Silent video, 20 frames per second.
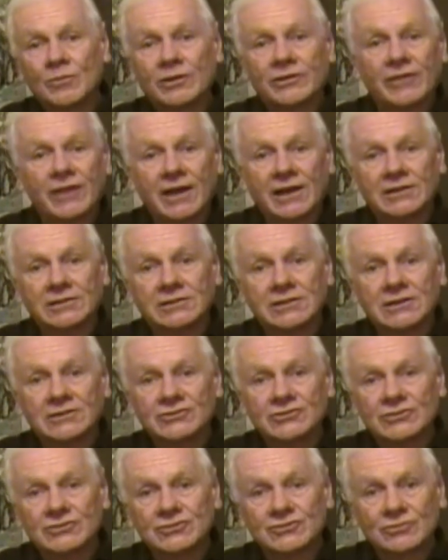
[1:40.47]
But that
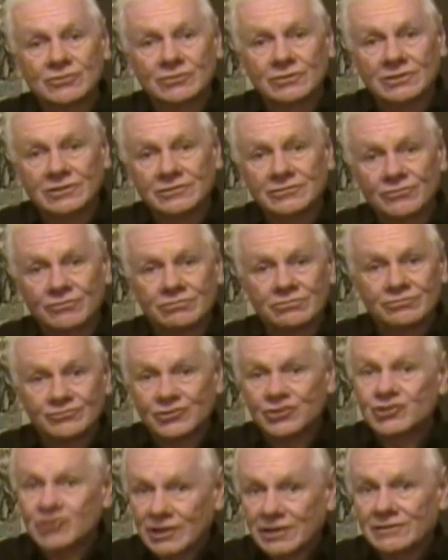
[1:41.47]
doesn't sort of
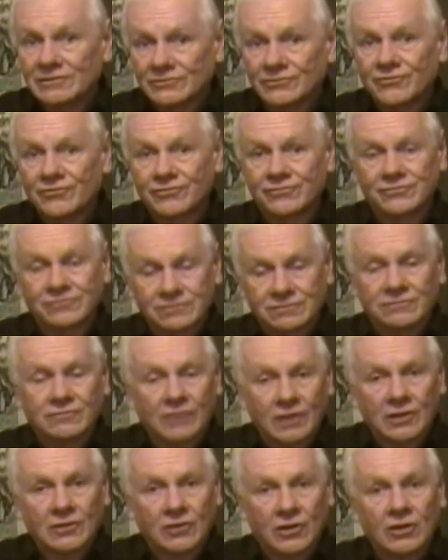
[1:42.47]
sit
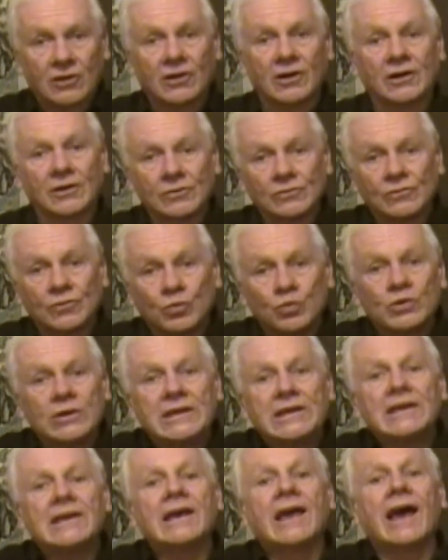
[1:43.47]
along.
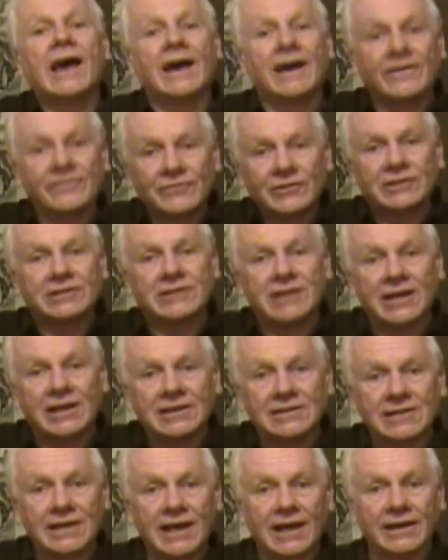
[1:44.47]
We have to
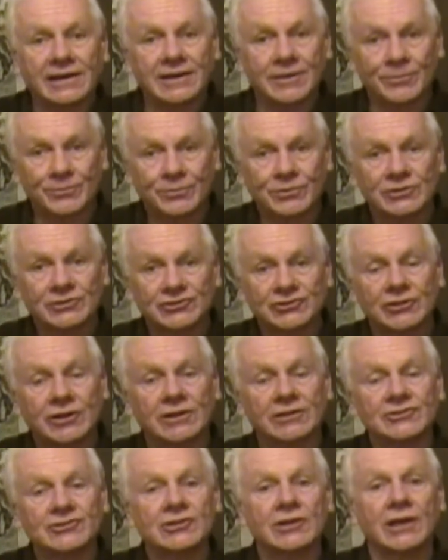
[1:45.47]
take that up and
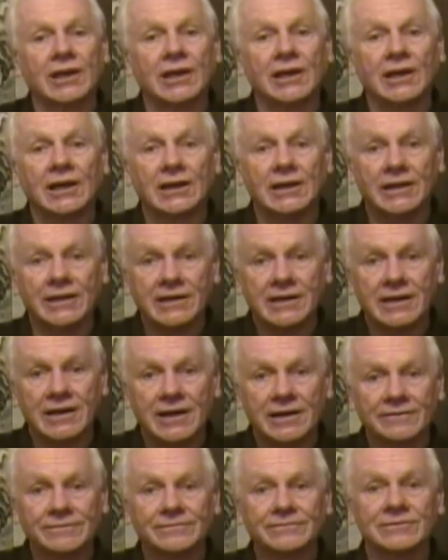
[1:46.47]
start saying,
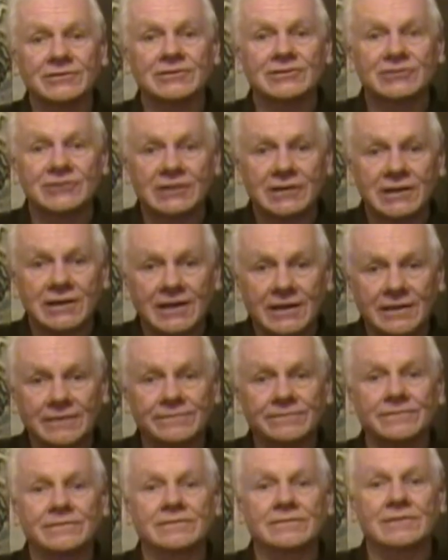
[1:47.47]
enough is
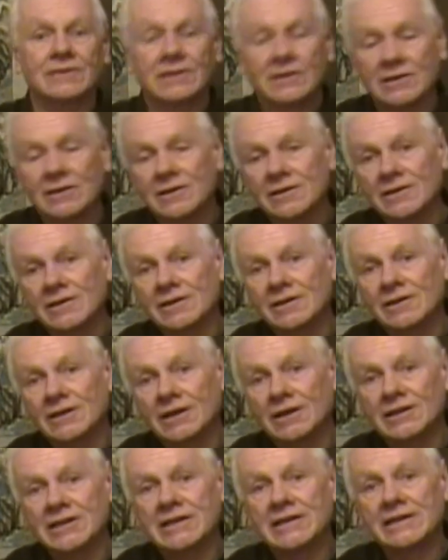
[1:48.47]
enough.
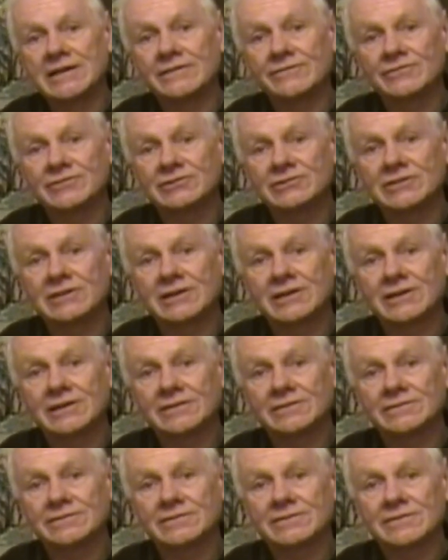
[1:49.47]
Enough is
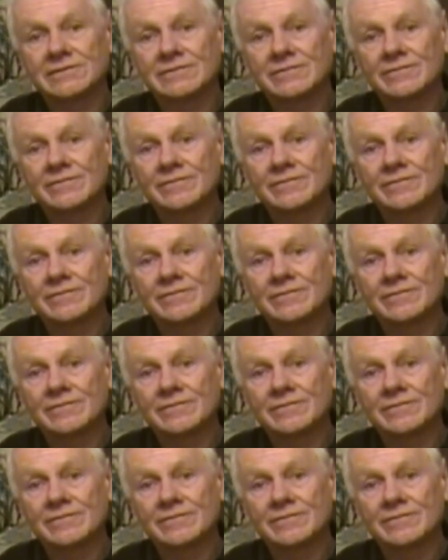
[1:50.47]
enough.